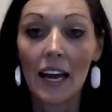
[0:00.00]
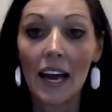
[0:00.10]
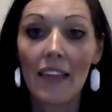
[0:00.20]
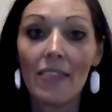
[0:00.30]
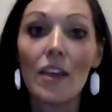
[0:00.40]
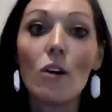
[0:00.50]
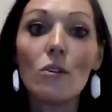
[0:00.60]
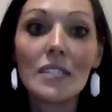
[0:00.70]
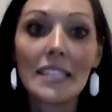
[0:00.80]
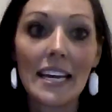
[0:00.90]
And
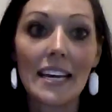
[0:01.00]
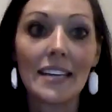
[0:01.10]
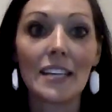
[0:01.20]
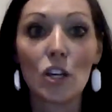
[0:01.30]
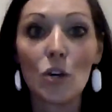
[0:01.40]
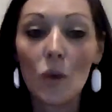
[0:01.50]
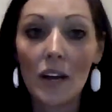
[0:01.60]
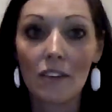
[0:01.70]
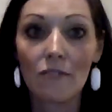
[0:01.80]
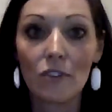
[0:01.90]
those things that you
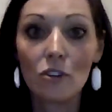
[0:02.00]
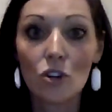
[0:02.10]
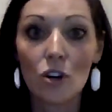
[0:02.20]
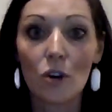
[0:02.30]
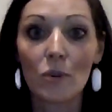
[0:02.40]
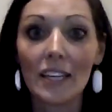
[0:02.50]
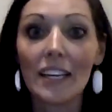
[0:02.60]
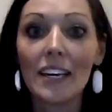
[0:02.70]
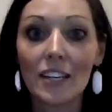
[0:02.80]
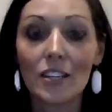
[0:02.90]
want in the future are really
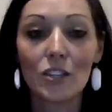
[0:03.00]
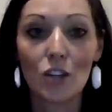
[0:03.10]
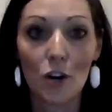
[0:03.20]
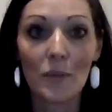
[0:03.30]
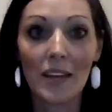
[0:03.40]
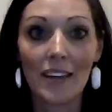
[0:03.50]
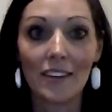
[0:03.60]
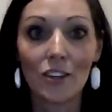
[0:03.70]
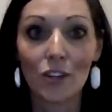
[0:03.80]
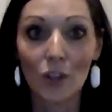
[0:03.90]
going to
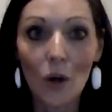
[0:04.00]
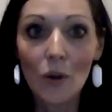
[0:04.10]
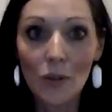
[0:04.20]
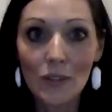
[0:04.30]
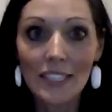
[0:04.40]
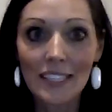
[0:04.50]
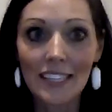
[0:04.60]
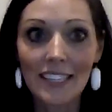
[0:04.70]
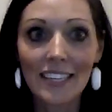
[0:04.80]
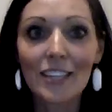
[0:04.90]
determine your goals.
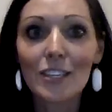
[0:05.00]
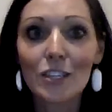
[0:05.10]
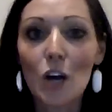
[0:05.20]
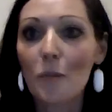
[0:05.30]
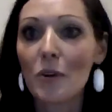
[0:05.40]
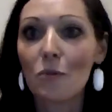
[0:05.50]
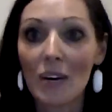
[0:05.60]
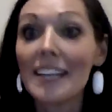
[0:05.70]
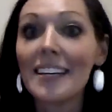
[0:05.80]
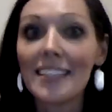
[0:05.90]
That's going to determine
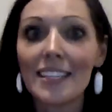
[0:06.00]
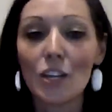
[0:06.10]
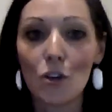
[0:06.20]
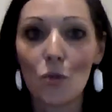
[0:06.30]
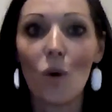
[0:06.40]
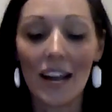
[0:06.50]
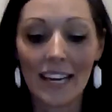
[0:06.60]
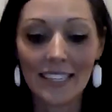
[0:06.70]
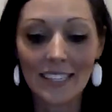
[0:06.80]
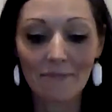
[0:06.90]
what it is that you
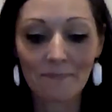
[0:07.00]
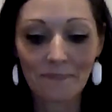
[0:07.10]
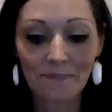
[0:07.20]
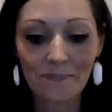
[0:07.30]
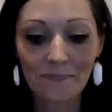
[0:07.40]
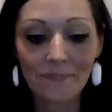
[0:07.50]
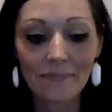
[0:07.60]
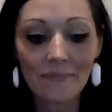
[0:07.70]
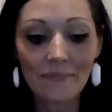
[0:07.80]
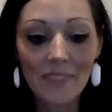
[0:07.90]
want.
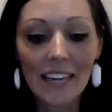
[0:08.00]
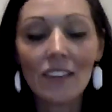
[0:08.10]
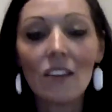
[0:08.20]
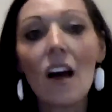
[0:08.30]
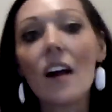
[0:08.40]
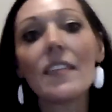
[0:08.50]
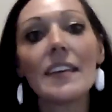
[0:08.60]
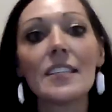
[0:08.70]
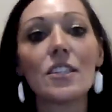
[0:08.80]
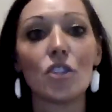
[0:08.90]
And along
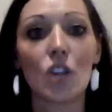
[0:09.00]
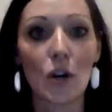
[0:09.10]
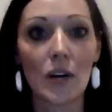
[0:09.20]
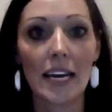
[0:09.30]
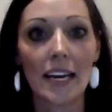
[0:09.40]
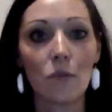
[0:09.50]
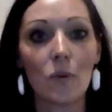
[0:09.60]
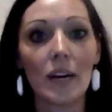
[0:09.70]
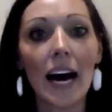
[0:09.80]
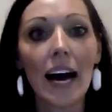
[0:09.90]
this journey,
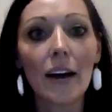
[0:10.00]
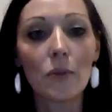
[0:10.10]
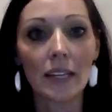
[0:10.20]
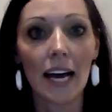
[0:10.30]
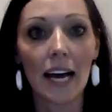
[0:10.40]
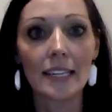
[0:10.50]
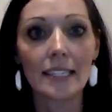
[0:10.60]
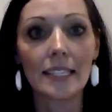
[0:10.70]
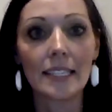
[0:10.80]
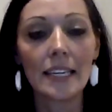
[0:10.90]
what I
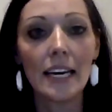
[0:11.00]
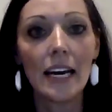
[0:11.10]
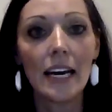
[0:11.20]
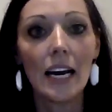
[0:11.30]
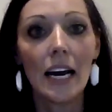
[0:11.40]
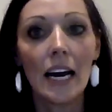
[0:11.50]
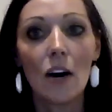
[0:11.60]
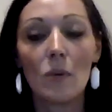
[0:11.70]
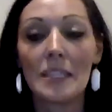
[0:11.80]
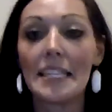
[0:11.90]
realized
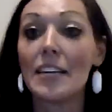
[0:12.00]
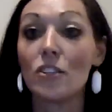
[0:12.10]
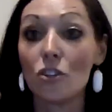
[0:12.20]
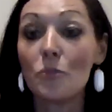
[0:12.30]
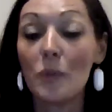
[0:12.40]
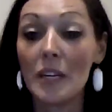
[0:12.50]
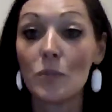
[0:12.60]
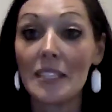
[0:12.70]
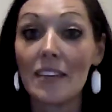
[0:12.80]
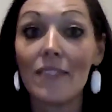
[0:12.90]
was that Juice Plus
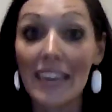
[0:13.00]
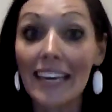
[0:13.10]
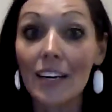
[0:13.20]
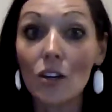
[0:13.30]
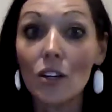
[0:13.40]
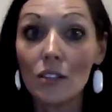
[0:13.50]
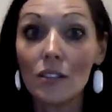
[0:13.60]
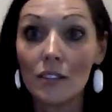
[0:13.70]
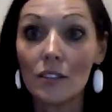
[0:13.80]
was a vehicle.